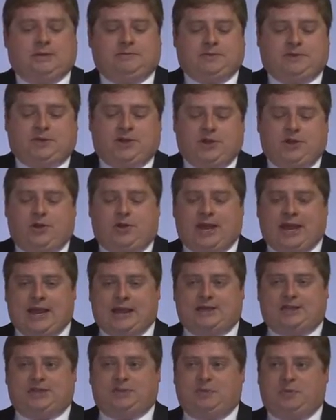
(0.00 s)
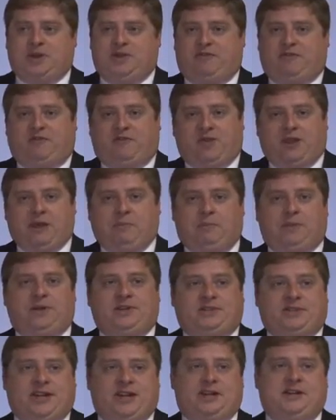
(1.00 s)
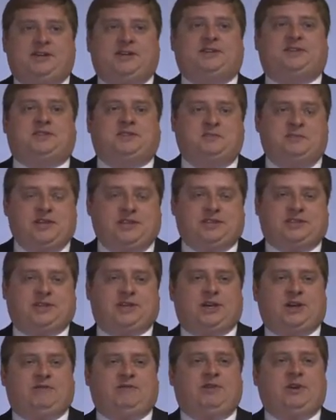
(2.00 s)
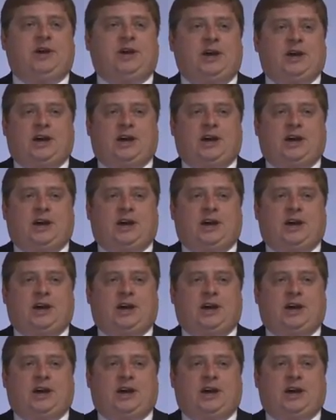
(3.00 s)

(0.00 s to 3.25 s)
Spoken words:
So you can't just be flippant and dismissive